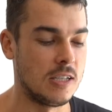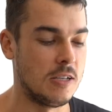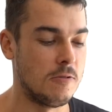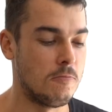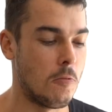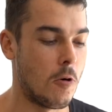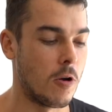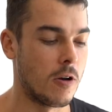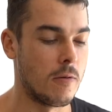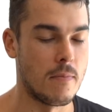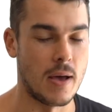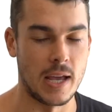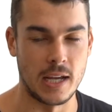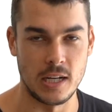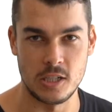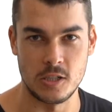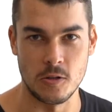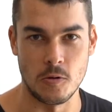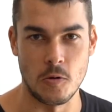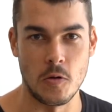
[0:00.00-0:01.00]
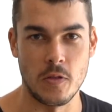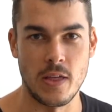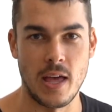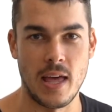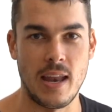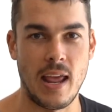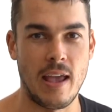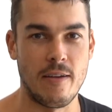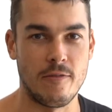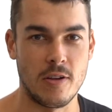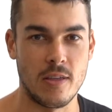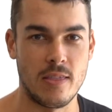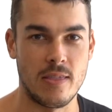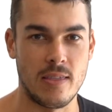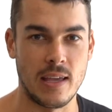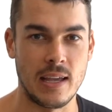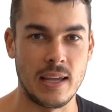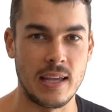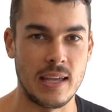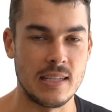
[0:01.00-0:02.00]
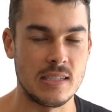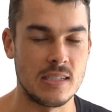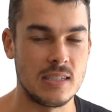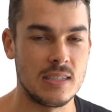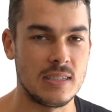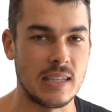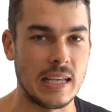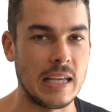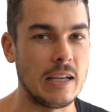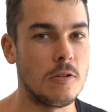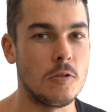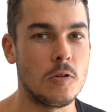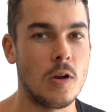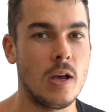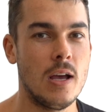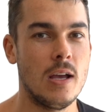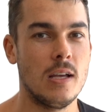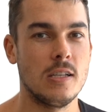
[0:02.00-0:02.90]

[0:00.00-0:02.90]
you want to make sure that everything is sealed